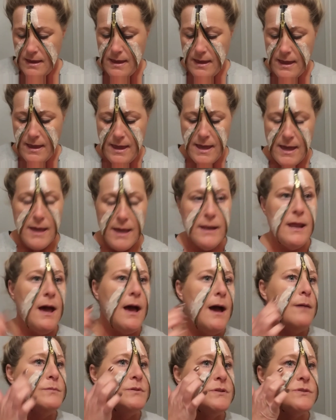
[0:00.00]
And
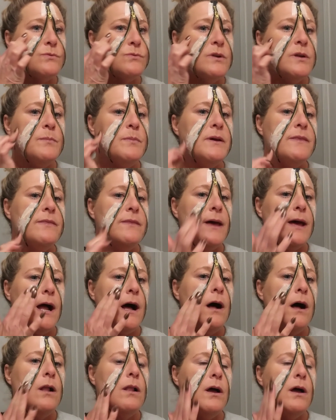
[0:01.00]
I'm just going to put that
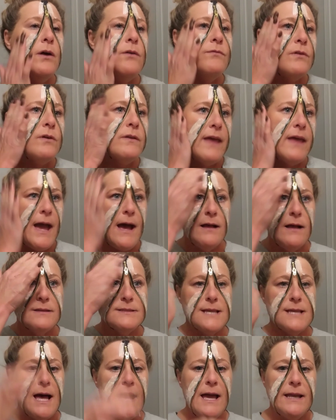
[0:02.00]
all over the
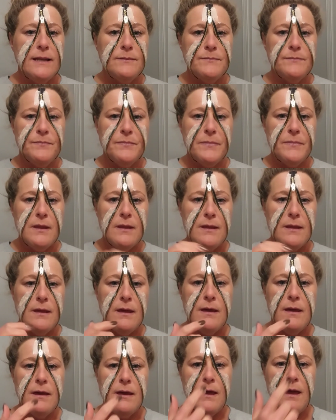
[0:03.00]
outside.
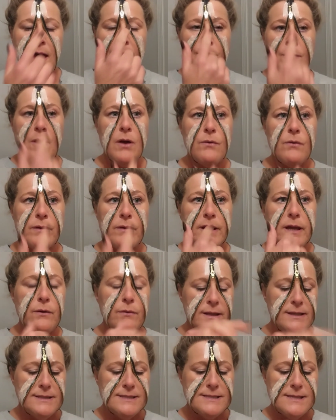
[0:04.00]
I'm not going to go
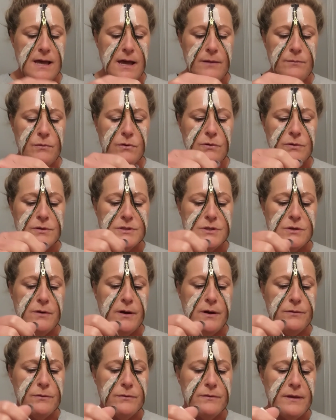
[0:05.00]
inside. We're going to do
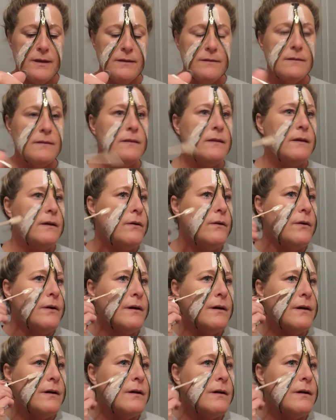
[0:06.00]
other things in there.